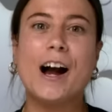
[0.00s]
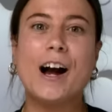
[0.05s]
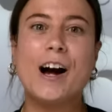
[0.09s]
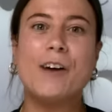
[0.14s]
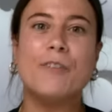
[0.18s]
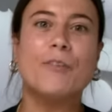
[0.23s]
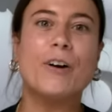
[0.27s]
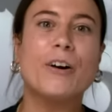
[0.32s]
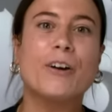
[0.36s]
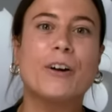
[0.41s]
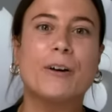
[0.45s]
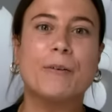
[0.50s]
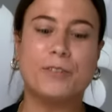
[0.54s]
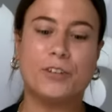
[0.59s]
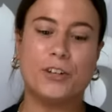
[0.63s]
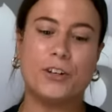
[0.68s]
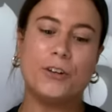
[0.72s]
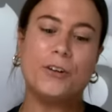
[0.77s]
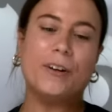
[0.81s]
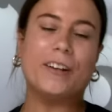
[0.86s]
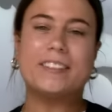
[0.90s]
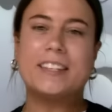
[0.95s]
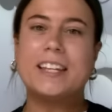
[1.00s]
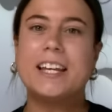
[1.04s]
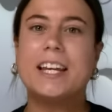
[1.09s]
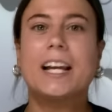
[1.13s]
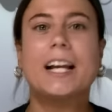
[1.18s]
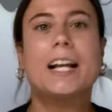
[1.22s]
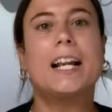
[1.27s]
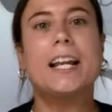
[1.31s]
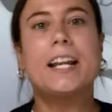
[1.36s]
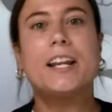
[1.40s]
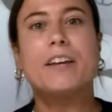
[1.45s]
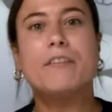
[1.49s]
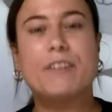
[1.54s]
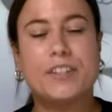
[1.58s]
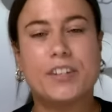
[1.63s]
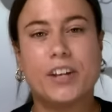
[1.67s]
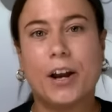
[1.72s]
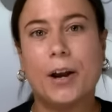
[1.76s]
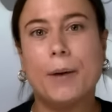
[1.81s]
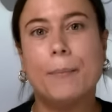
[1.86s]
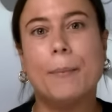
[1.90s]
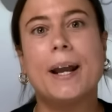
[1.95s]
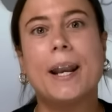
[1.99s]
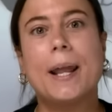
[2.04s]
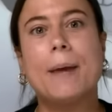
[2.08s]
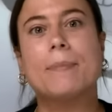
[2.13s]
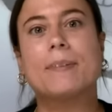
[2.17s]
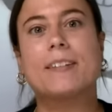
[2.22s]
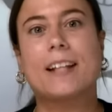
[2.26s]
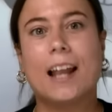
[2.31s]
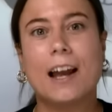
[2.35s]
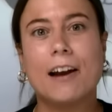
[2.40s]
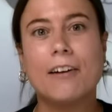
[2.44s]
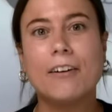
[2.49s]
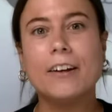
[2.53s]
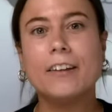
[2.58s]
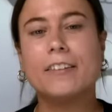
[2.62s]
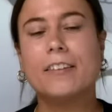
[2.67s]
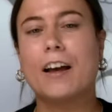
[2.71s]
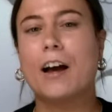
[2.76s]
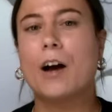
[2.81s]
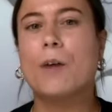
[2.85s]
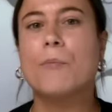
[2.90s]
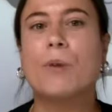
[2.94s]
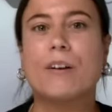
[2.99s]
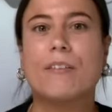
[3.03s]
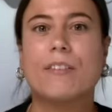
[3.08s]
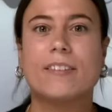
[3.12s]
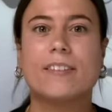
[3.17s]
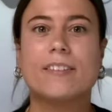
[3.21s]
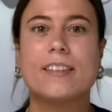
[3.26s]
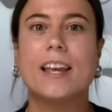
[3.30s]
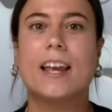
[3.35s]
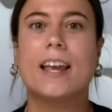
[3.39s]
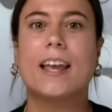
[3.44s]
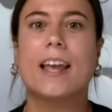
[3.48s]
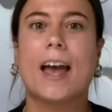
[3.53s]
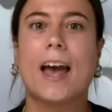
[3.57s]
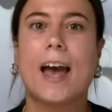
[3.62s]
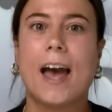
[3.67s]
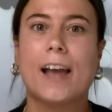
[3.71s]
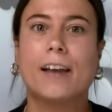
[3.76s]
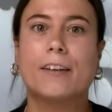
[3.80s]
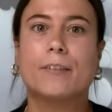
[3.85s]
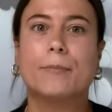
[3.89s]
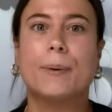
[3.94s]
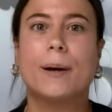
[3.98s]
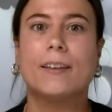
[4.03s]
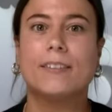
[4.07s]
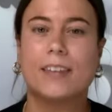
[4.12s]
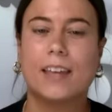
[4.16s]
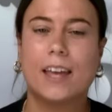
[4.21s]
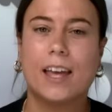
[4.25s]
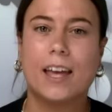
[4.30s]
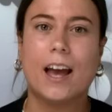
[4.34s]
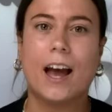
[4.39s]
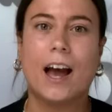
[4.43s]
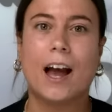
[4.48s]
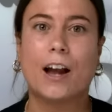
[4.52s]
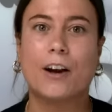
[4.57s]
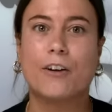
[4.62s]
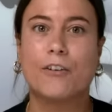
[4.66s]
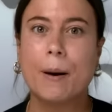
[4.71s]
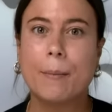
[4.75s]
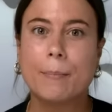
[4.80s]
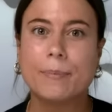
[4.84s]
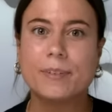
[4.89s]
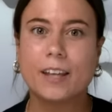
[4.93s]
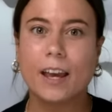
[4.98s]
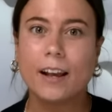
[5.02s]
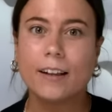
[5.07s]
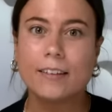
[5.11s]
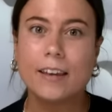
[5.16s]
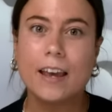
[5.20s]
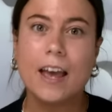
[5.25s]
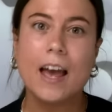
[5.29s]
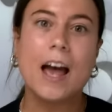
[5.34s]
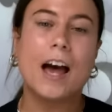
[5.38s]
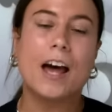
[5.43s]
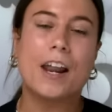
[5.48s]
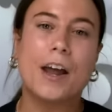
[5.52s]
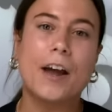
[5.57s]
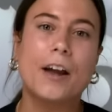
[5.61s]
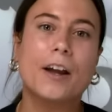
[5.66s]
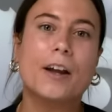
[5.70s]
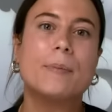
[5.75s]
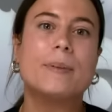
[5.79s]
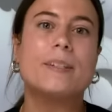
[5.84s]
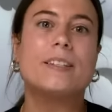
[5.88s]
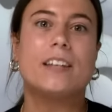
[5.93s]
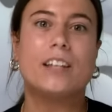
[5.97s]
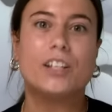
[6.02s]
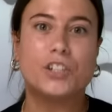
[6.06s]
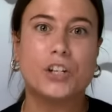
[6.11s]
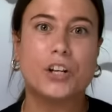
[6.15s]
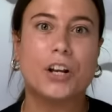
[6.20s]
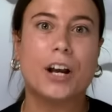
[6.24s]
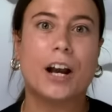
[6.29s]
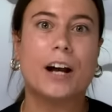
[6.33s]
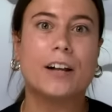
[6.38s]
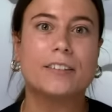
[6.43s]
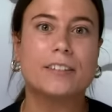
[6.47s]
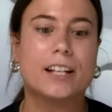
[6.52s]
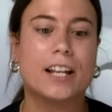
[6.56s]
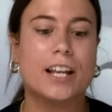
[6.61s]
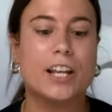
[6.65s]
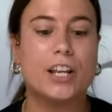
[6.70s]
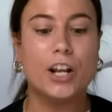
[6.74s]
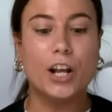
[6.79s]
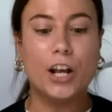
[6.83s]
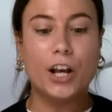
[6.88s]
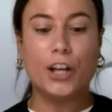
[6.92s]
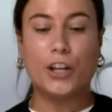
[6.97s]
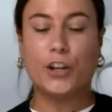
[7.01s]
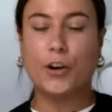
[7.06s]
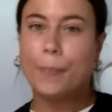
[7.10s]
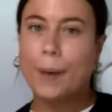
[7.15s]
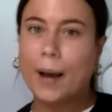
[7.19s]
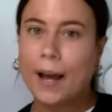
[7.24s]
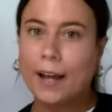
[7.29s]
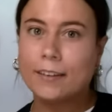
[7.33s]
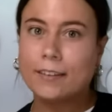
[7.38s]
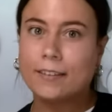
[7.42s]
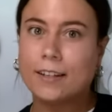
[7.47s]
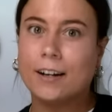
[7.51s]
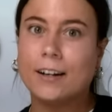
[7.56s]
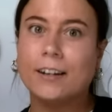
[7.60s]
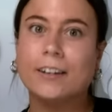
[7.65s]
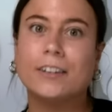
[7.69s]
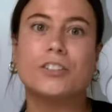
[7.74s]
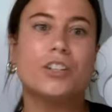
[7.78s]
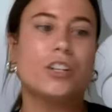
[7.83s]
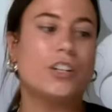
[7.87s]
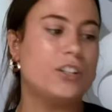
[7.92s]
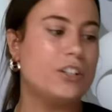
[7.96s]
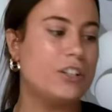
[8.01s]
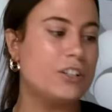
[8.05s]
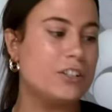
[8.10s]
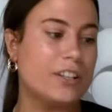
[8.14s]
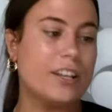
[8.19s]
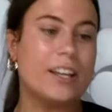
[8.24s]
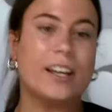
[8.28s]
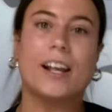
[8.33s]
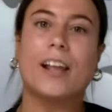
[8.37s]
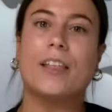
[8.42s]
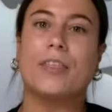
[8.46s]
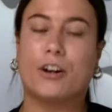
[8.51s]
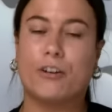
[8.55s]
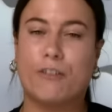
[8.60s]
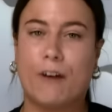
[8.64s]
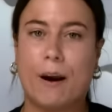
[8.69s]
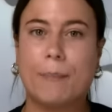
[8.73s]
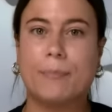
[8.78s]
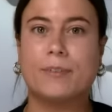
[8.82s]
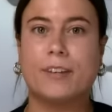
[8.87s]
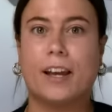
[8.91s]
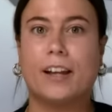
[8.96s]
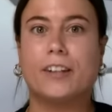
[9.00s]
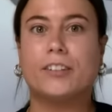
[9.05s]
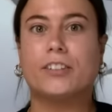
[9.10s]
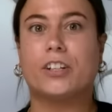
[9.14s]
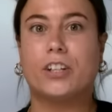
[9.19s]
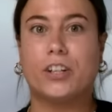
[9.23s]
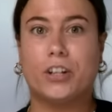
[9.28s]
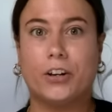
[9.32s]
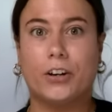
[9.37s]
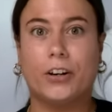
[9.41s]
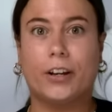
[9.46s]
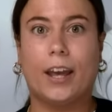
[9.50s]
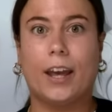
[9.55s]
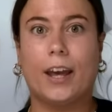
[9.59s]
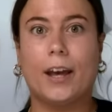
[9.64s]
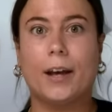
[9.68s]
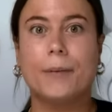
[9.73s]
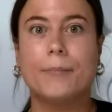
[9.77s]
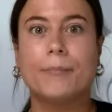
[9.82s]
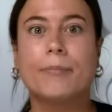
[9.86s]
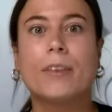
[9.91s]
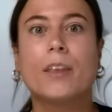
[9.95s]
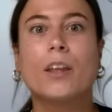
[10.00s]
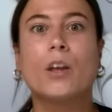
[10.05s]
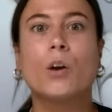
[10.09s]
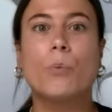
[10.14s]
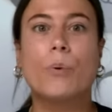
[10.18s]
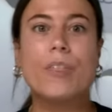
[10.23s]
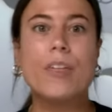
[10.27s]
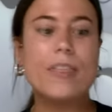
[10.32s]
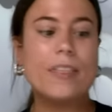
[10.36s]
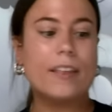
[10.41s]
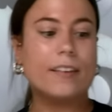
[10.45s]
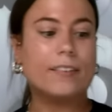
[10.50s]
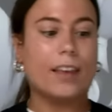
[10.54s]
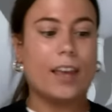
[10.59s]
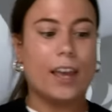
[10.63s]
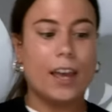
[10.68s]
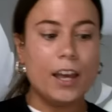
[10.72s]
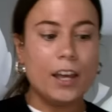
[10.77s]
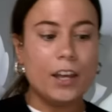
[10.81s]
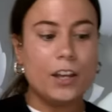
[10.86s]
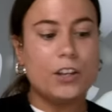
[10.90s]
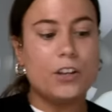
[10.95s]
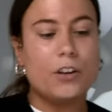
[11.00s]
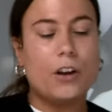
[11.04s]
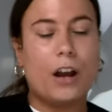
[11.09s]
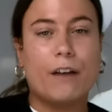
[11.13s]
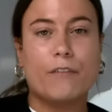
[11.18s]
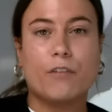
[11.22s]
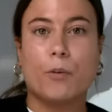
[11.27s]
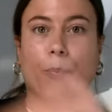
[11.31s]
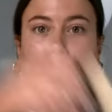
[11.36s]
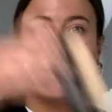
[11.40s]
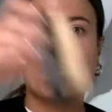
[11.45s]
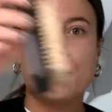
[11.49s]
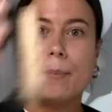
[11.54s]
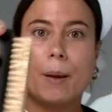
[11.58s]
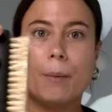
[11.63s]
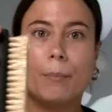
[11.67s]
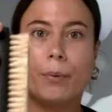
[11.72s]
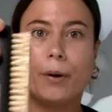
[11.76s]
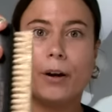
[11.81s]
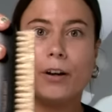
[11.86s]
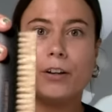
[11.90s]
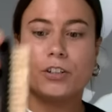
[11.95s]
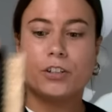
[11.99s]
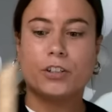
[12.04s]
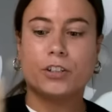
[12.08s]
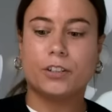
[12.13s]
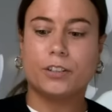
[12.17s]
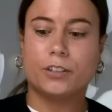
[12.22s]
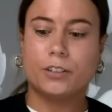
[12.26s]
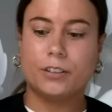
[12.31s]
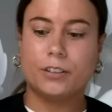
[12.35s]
and welcome to a sneaker cleaning video. My name is Clarice. I'm one of the sneaker care experts here at Crep and I'm going to be teaching you how to clean your Panda Dunks using the Crep Cure Kit. Within this kit you have your premium brush,